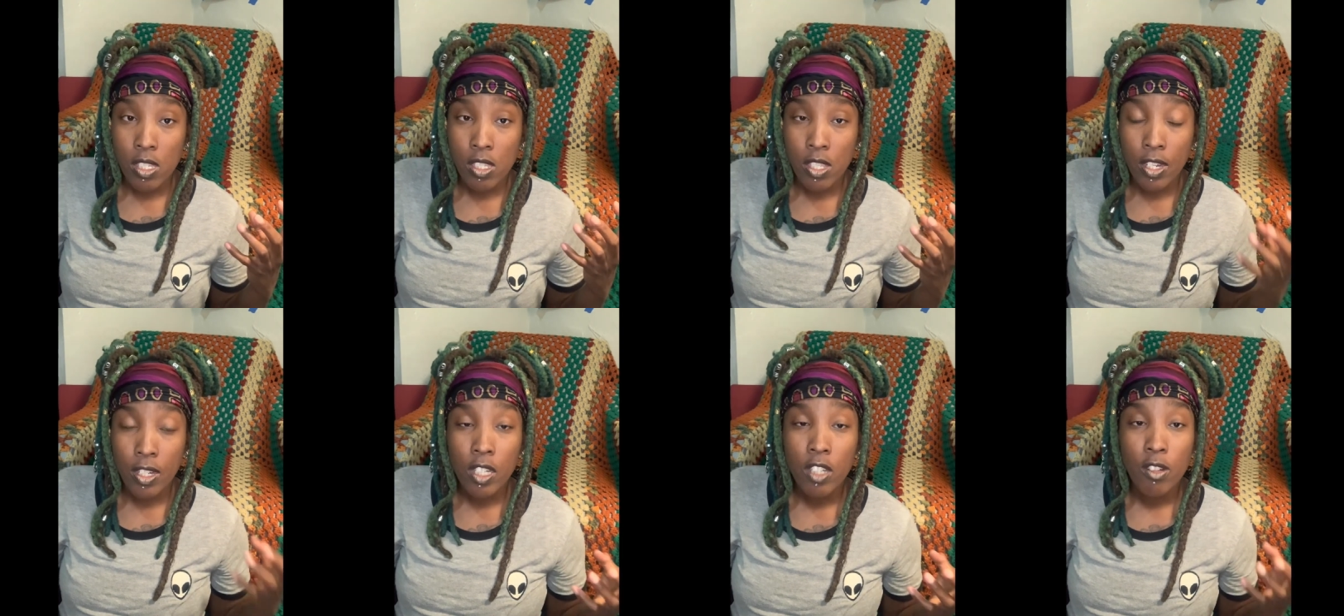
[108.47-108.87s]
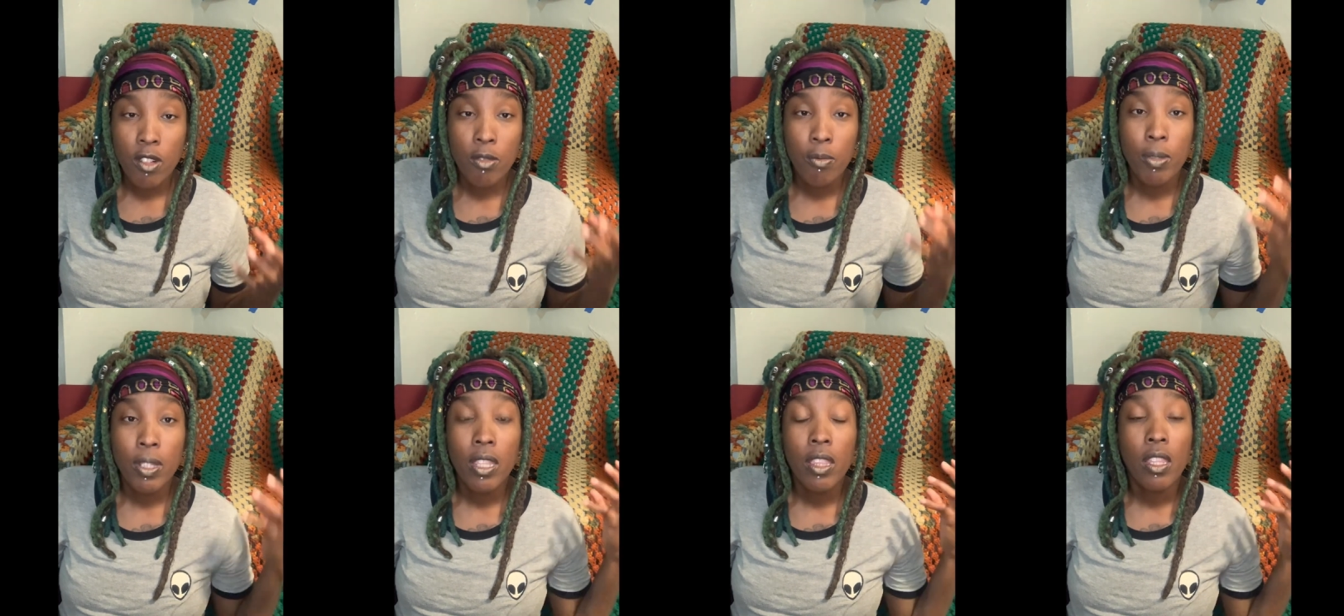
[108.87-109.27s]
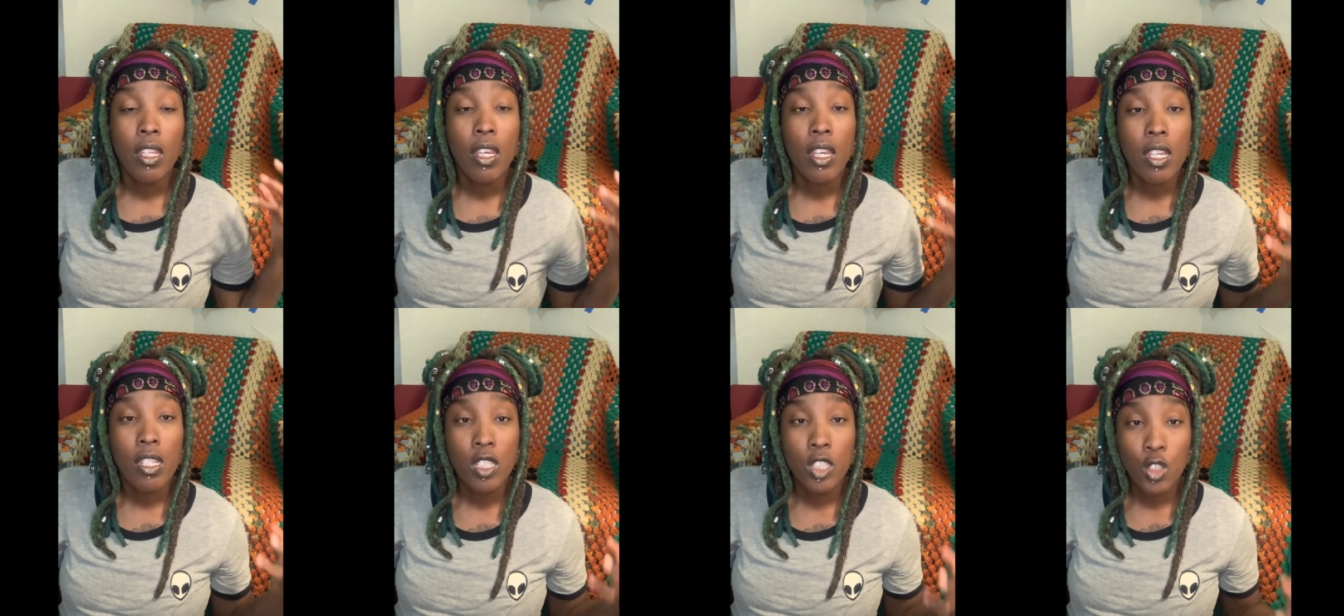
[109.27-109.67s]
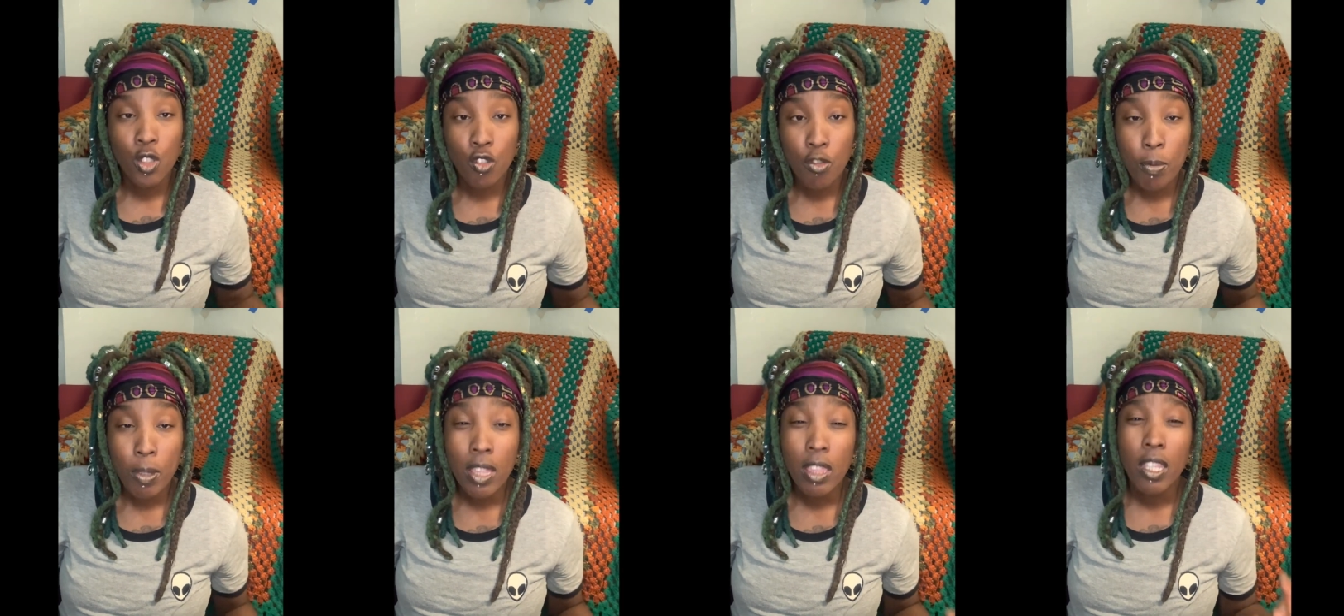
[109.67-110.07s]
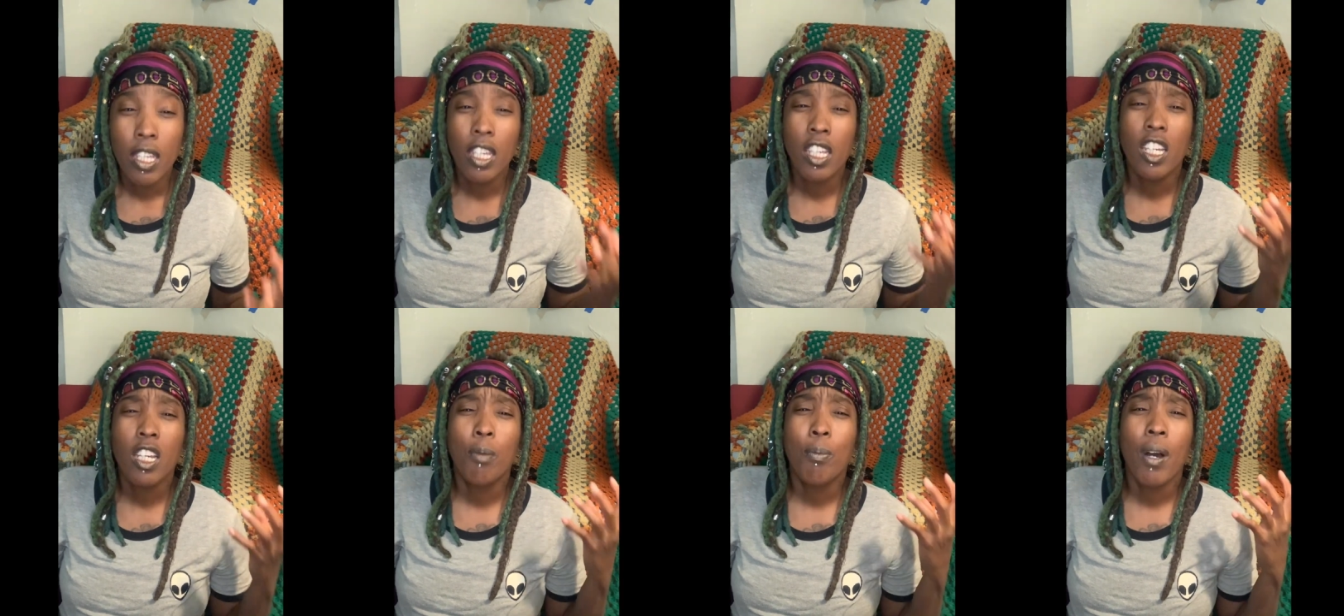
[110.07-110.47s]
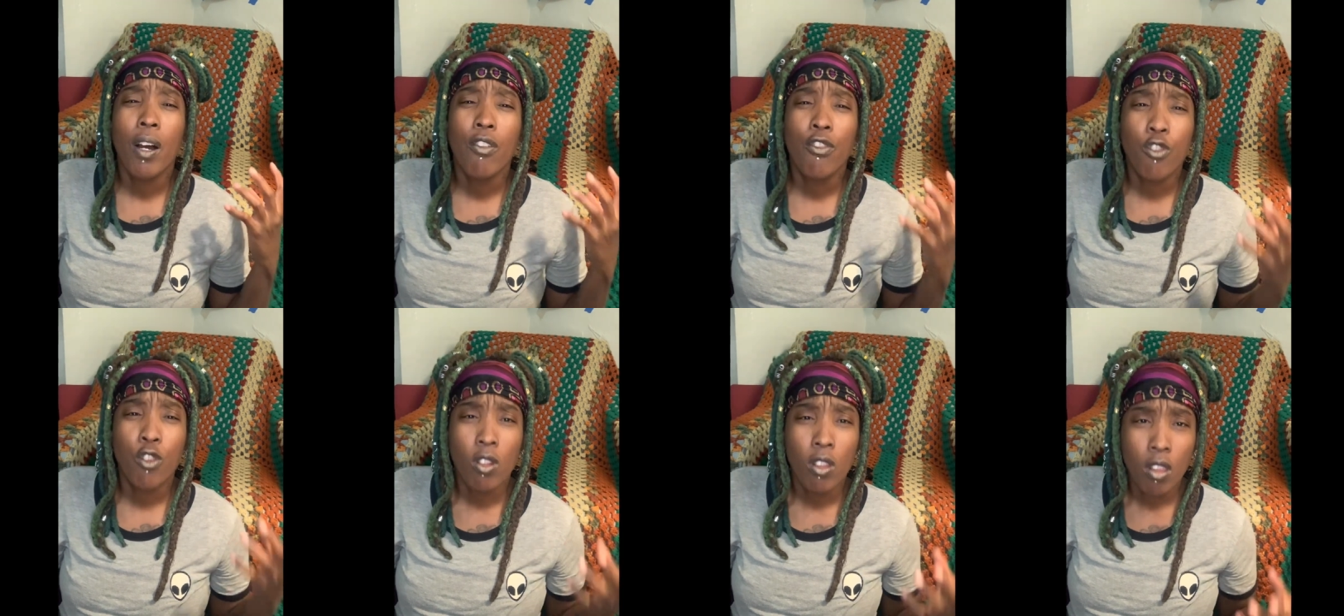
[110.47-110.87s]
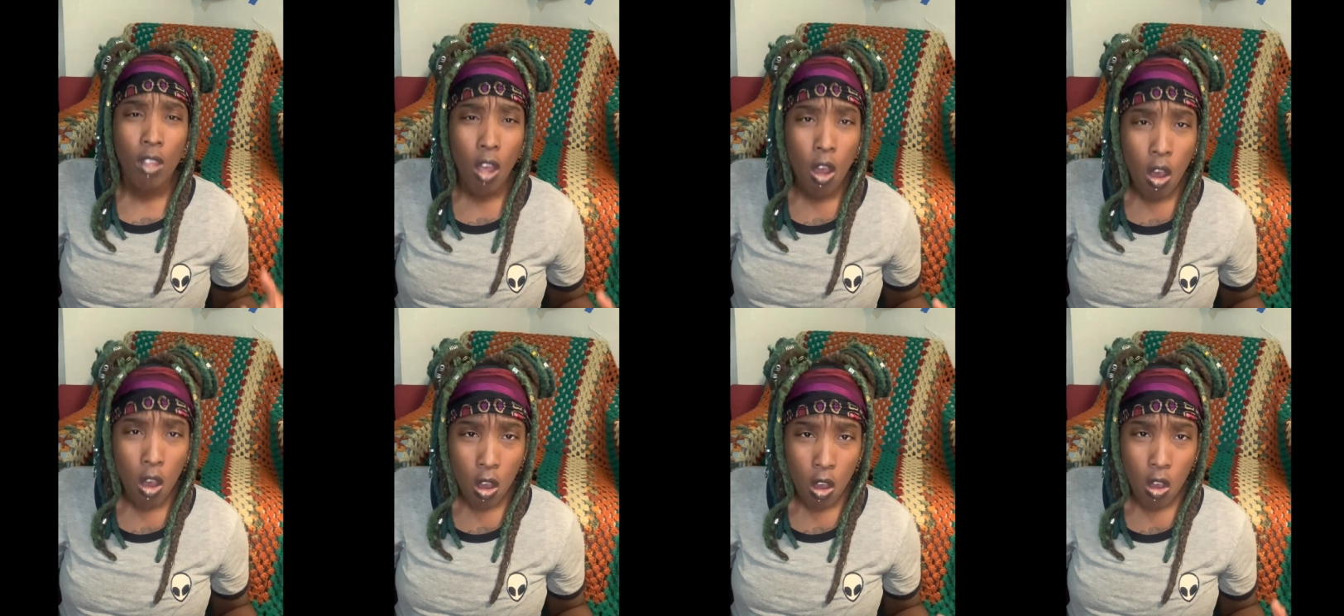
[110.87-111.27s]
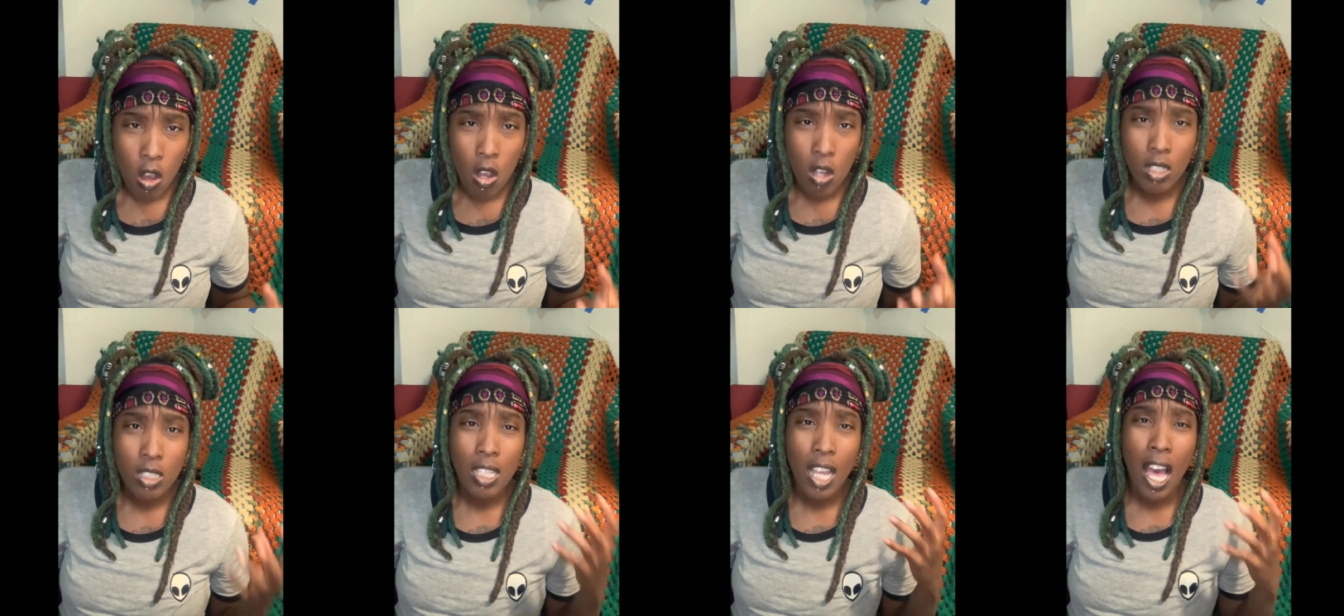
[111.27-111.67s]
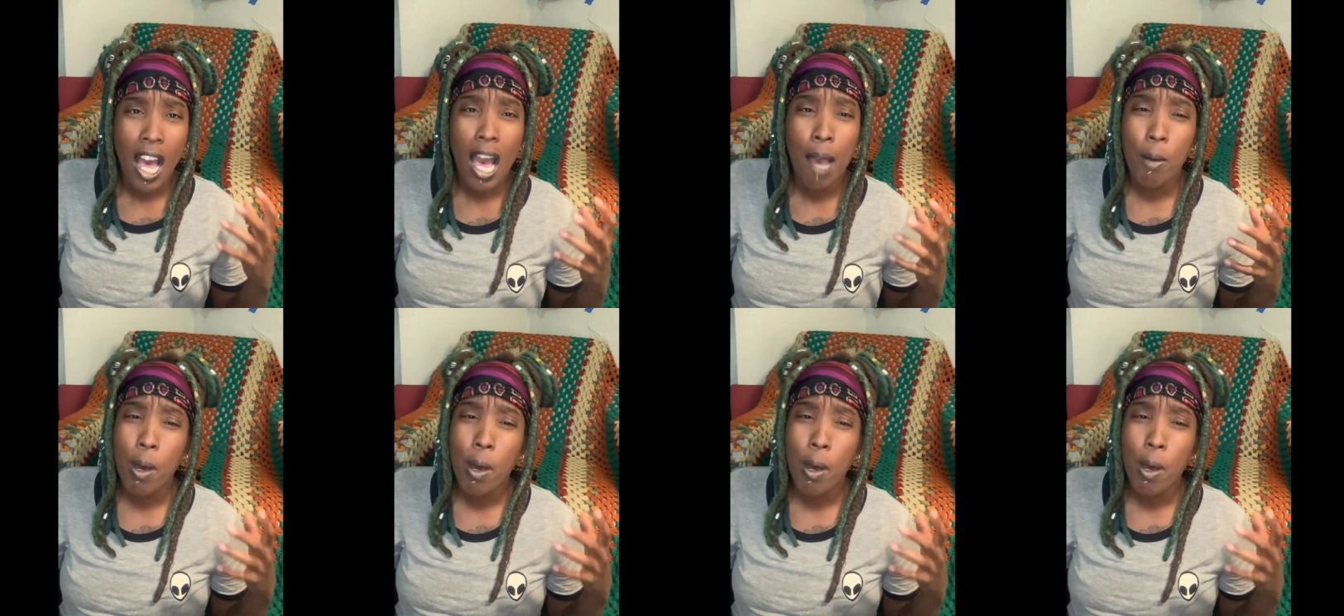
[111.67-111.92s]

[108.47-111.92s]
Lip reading: there could have been things that you've been thinking about for a long time.